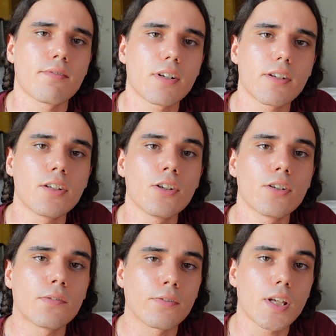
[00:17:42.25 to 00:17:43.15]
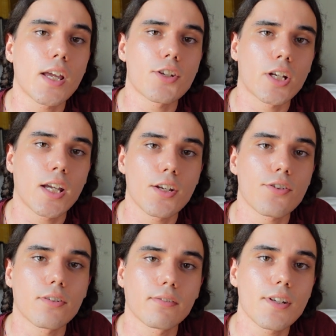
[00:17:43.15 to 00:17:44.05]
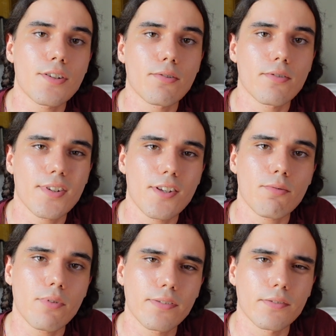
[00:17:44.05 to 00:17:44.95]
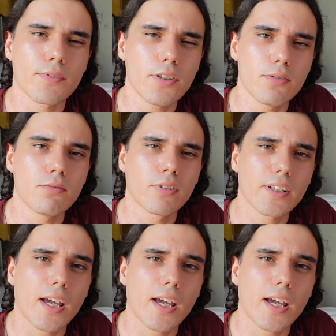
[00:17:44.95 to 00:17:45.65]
very good free educational resources with a few